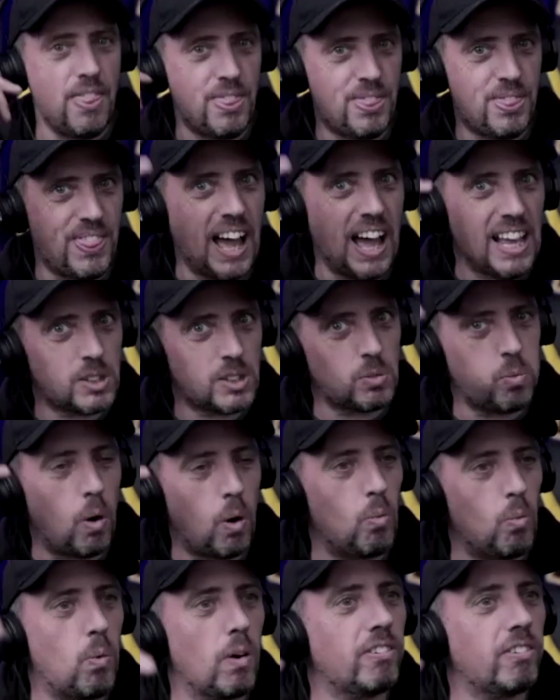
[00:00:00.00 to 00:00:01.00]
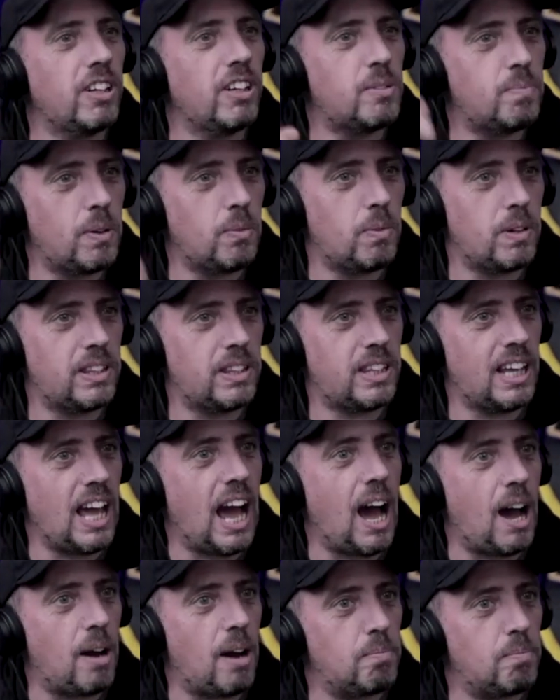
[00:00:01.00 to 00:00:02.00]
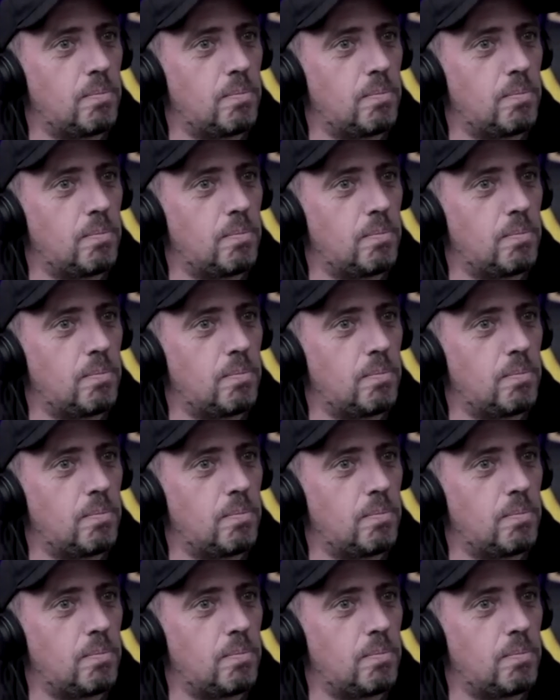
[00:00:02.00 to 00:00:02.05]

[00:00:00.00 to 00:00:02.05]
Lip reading: That's what worried me with the app